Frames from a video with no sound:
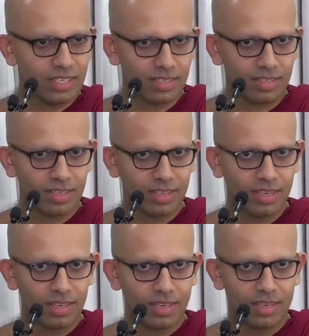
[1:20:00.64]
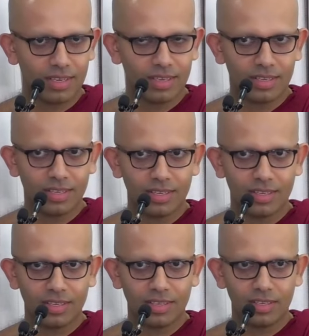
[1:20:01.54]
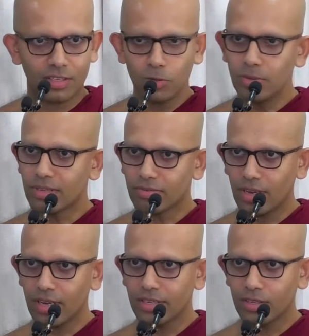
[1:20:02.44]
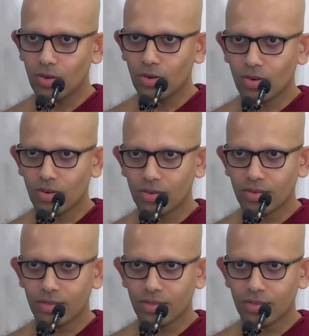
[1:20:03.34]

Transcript: is, you define your